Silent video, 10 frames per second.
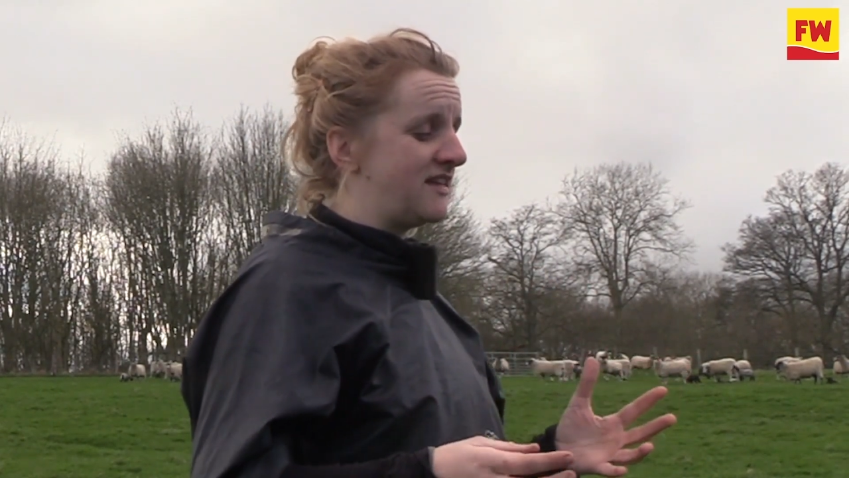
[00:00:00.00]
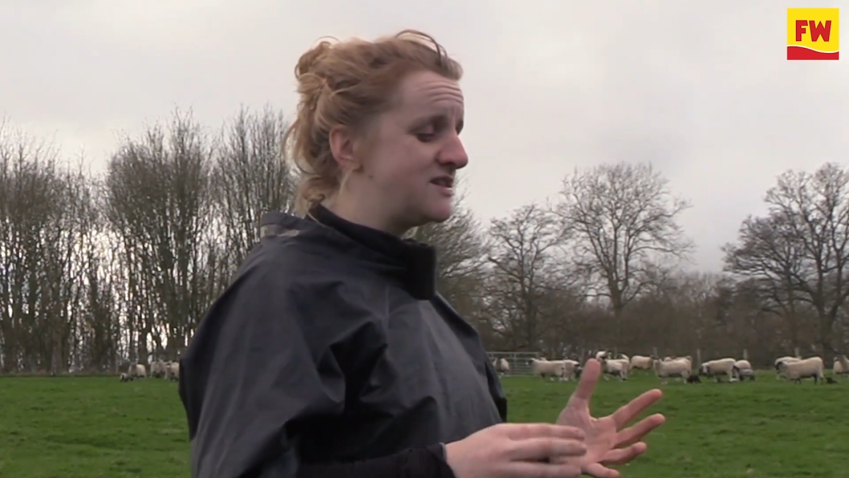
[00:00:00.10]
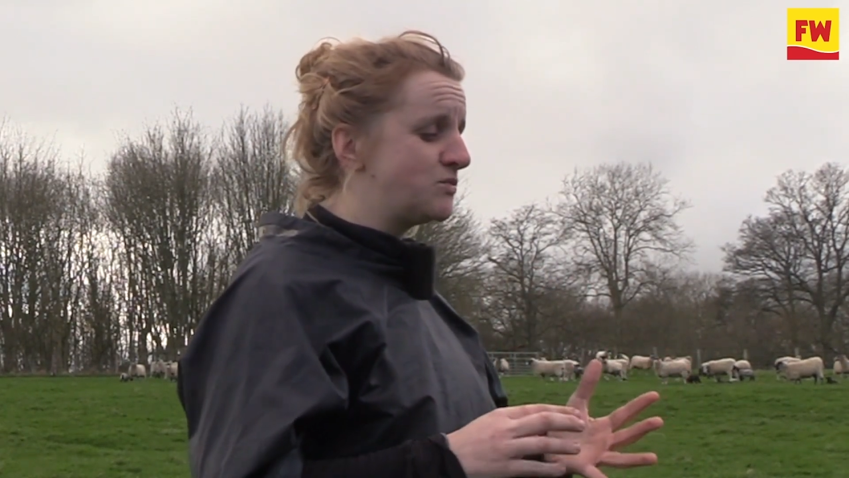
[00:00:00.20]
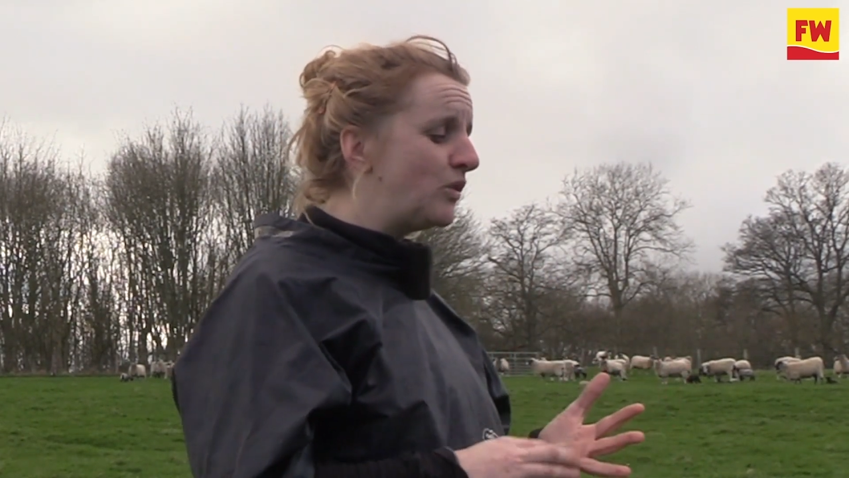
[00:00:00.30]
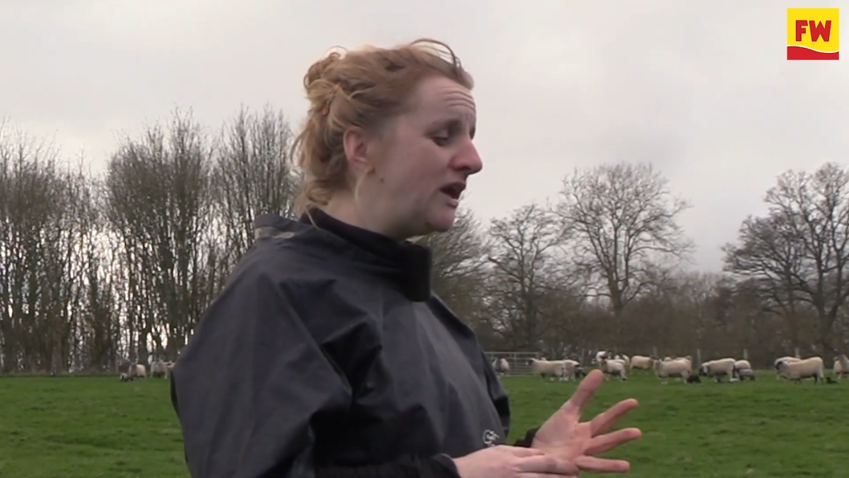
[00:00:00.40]

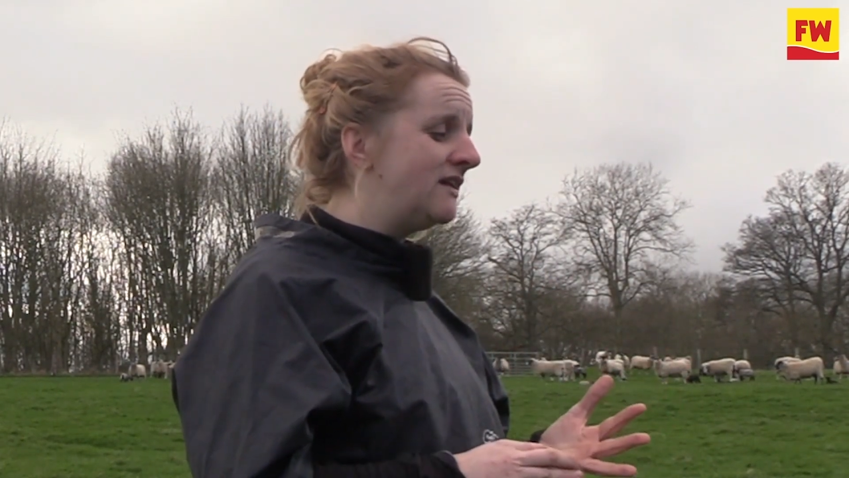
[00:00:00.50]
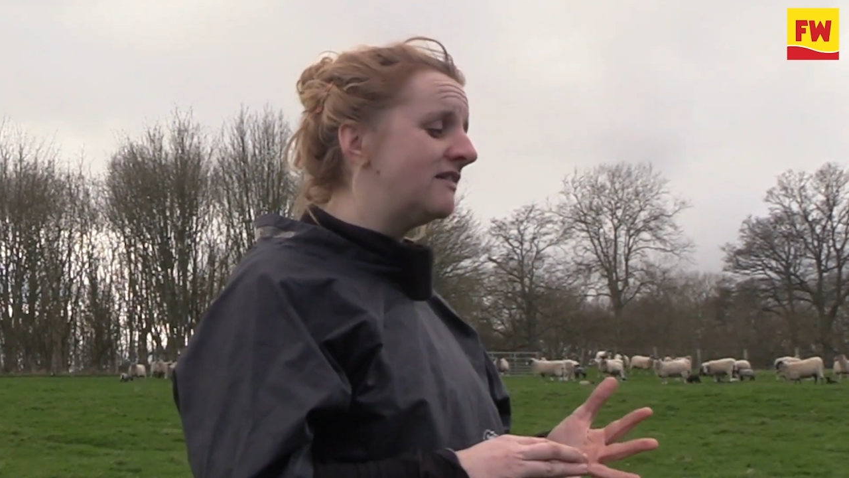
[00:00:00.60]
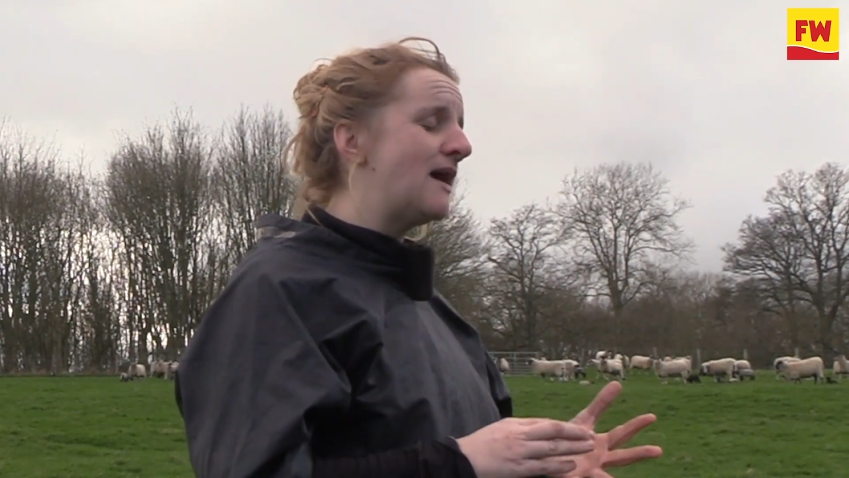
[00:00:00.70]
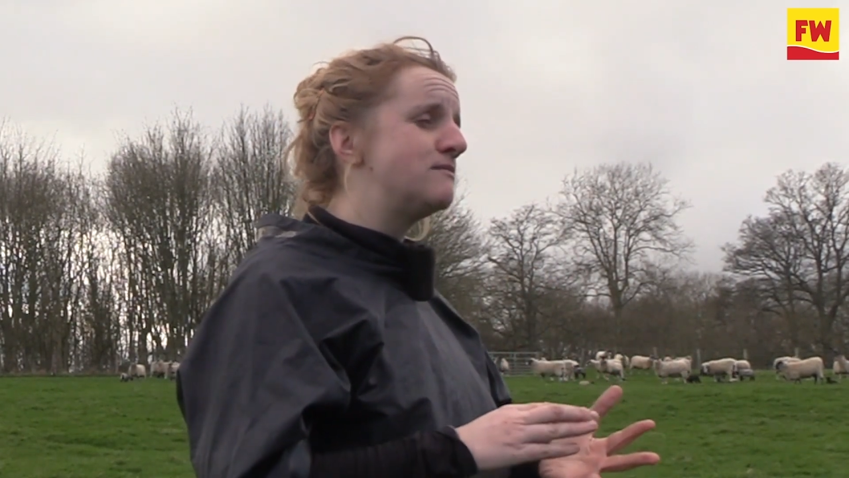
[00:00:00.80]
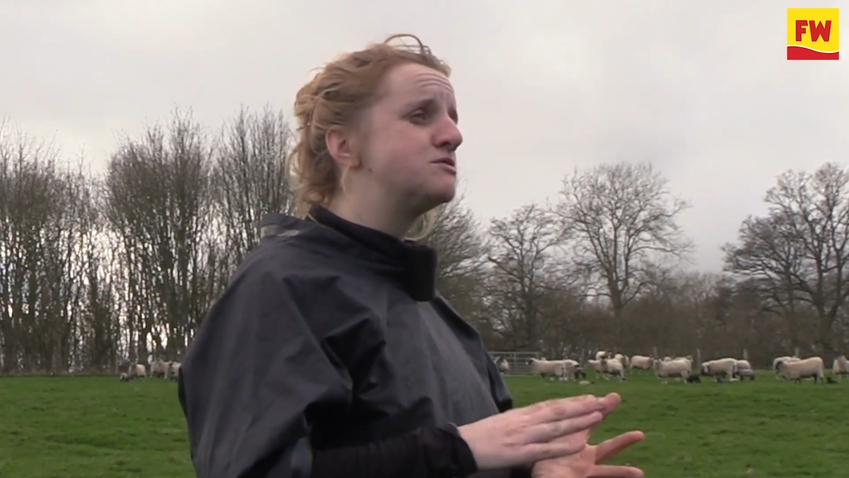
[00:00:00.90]
is weak
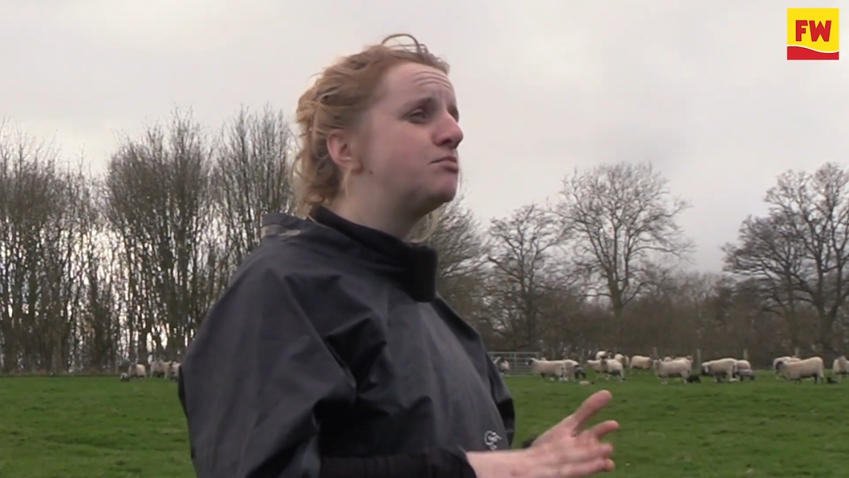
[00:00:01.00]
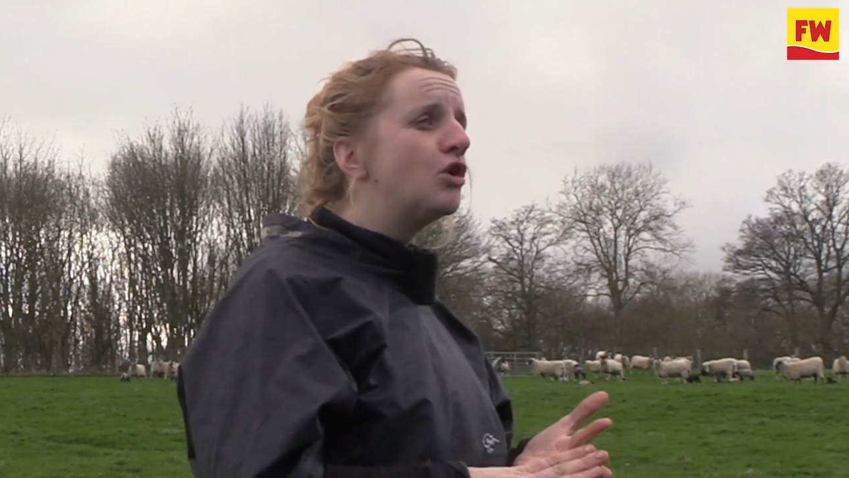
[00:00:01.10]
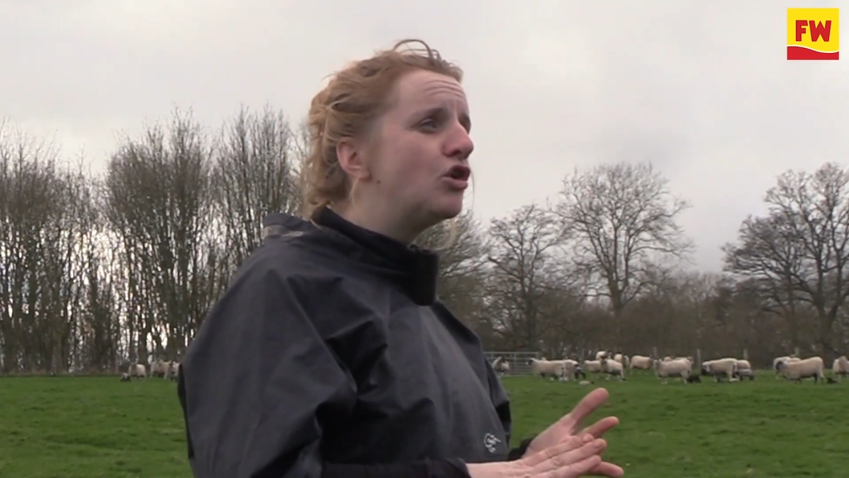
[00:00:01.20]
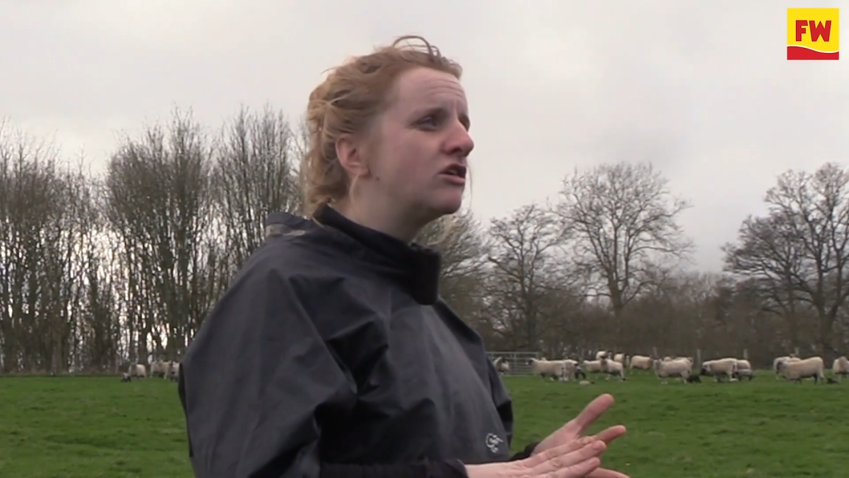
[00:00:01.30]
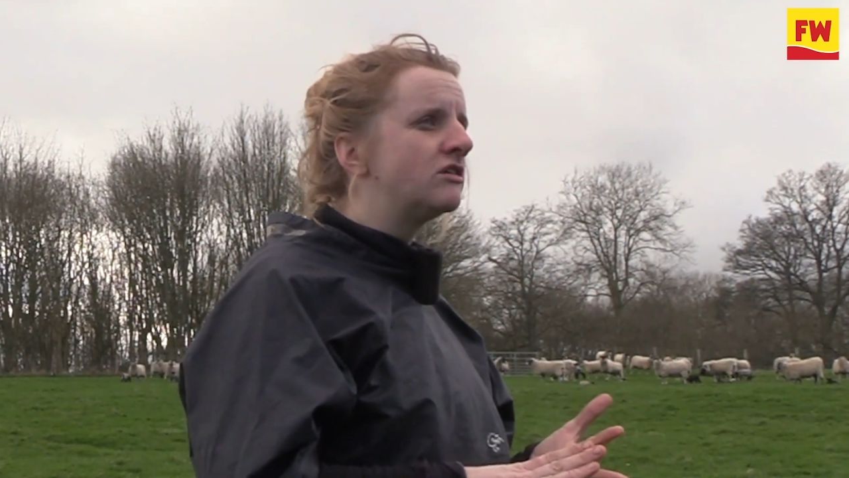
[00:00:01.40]
lambs,
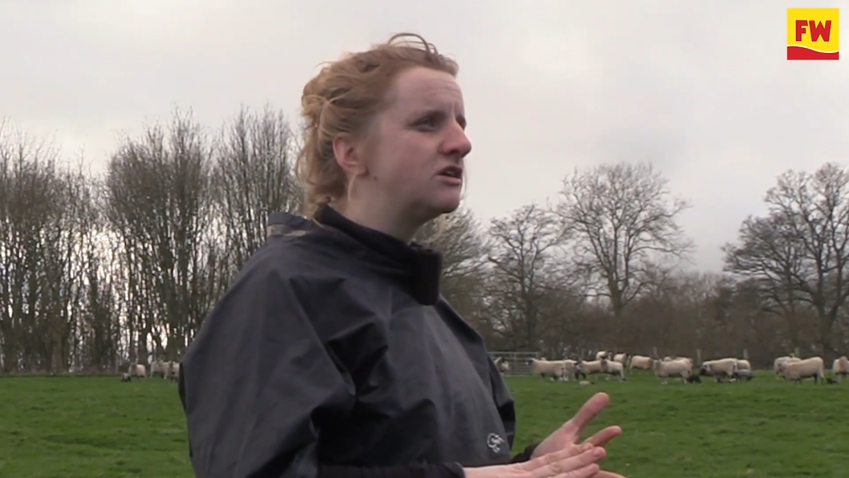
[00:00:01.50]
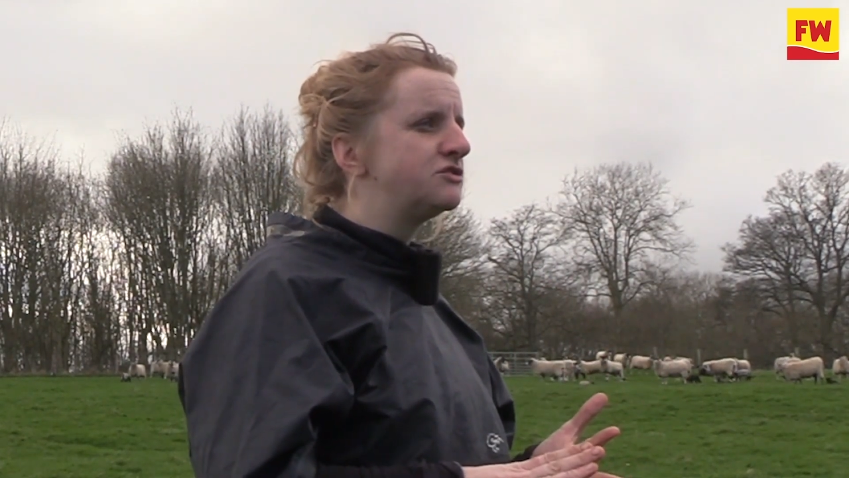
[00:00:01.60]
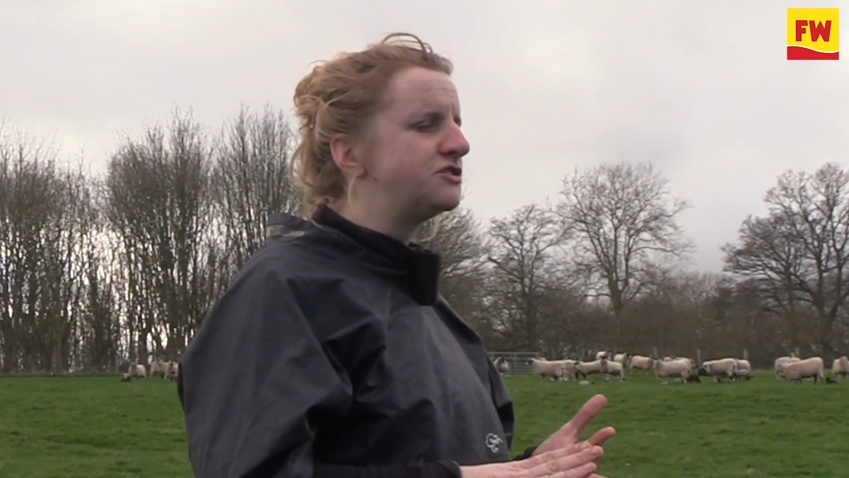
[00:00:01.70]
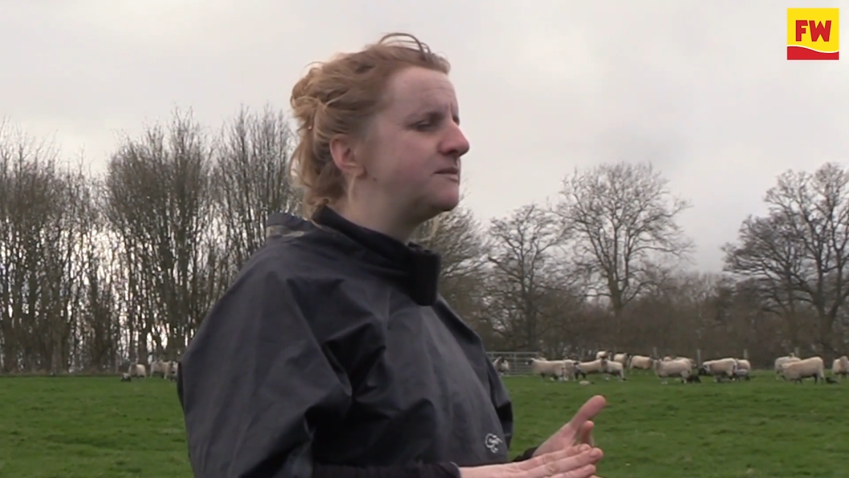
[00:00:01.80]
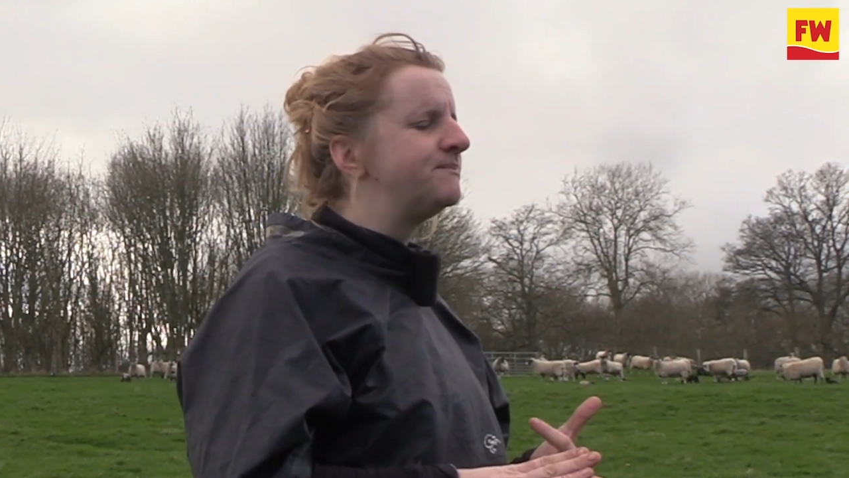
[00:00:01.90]
poor
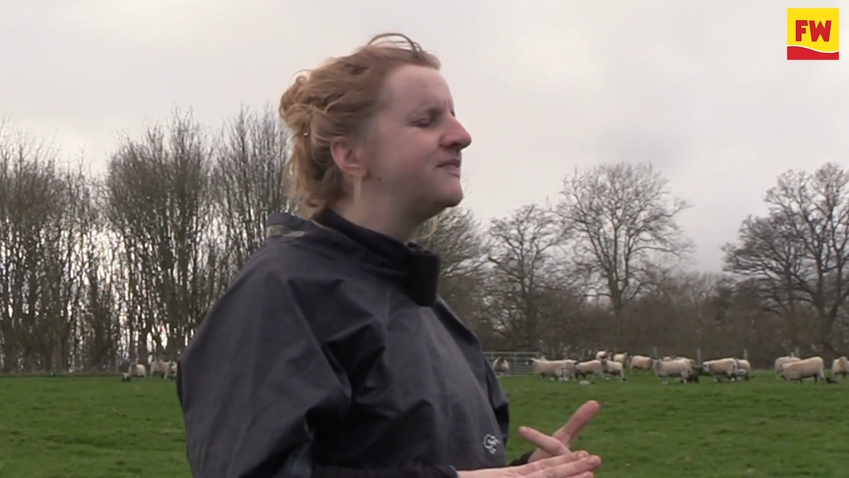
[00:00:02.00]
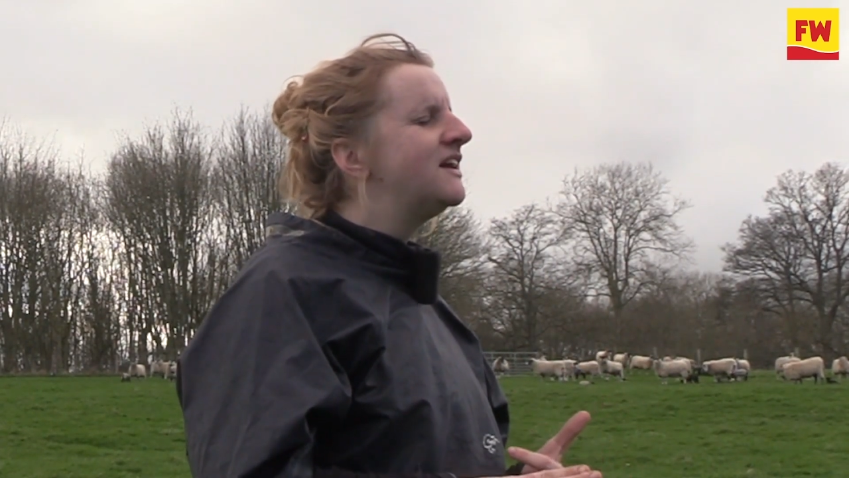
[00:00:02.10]
colostrum.